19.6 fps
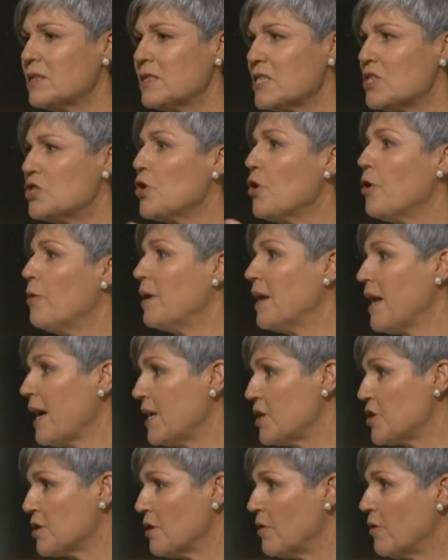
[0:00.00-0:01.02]

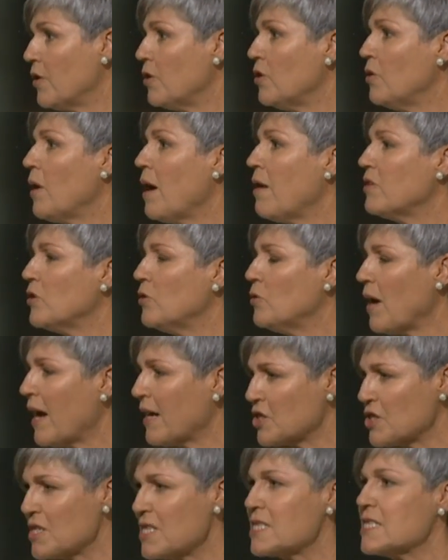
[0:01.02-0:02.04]
determination that you you
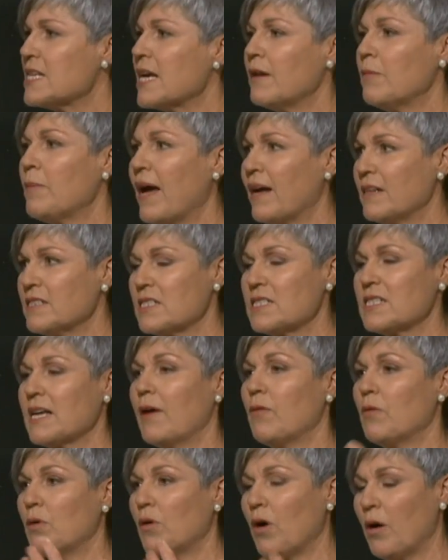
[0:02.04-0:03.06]
actually set about to
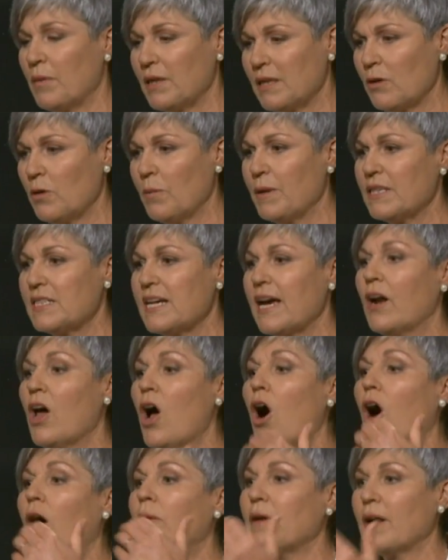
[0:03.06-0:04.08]
say, well, I'm a little bit down.
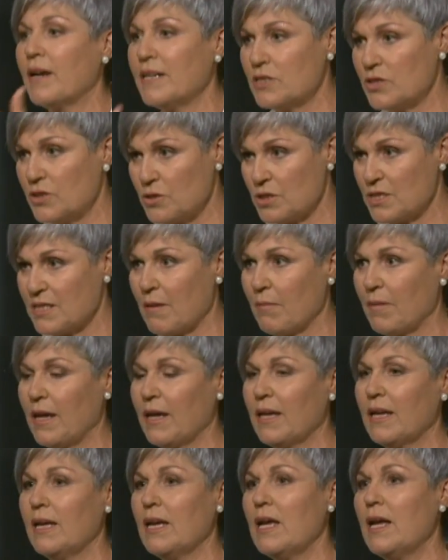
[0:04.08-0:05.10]
I'm going to do something.
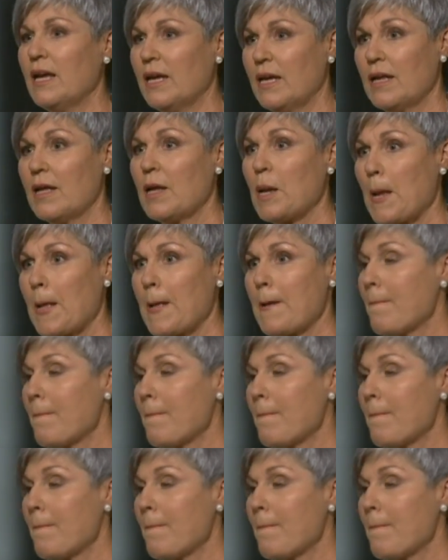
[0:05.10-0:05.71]
This is, this Positive is what